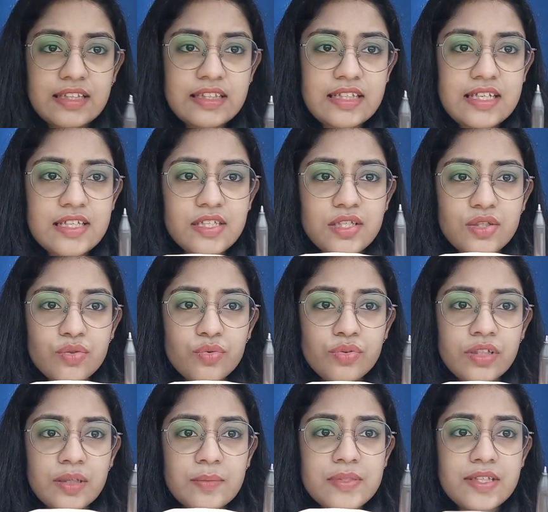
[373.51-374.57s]
these two
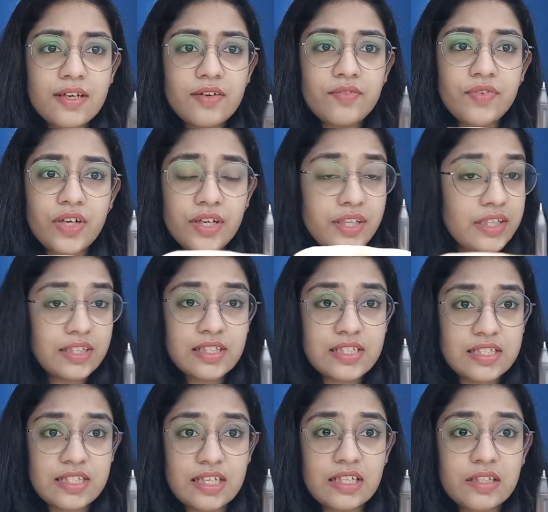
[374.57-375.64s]
nibs are very
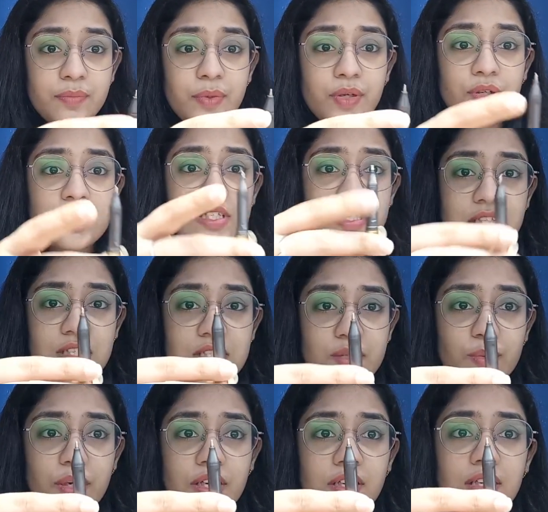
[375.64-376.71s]
distinct because
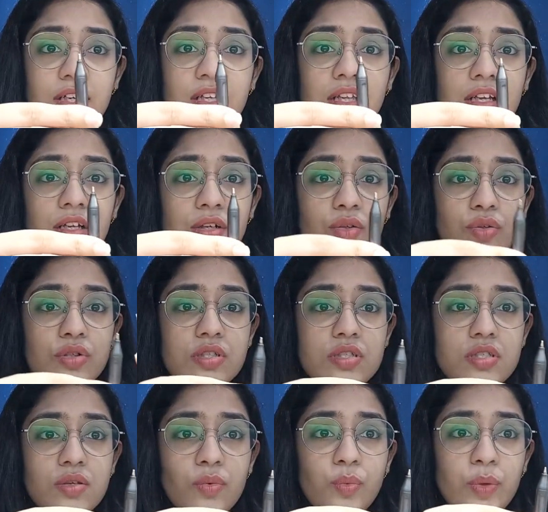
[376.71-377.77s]
this one
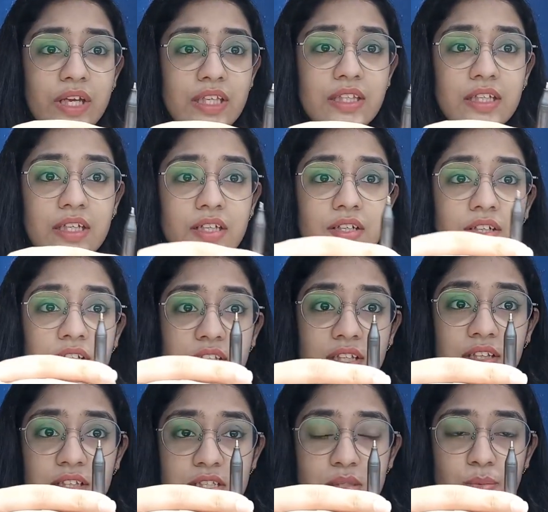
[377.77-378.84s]
looks way thicker
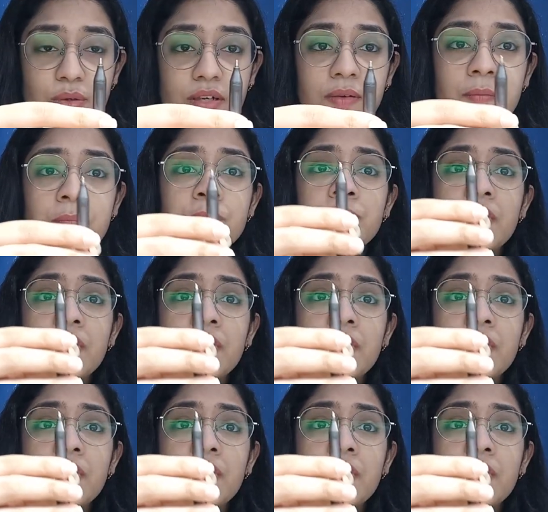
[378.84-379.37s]
than this one.